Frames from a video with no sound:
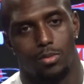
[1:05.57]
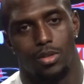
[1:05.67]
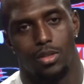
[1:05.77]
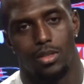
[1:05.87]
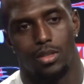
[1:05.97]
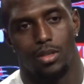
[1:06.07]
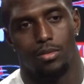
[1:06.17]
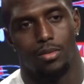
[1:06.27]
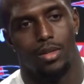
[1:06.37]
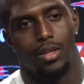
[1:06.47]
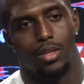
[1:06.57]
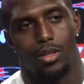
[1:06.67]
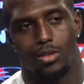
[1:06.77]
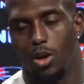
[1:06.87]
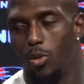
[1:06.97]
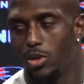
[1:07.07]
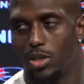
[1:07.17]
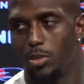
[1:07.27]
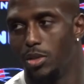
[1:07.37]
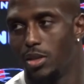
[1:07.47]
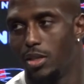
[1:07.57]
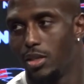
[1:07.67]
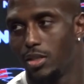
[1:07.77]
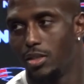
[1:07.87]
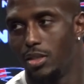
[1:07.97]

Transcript: But, you know, there's always going to be things.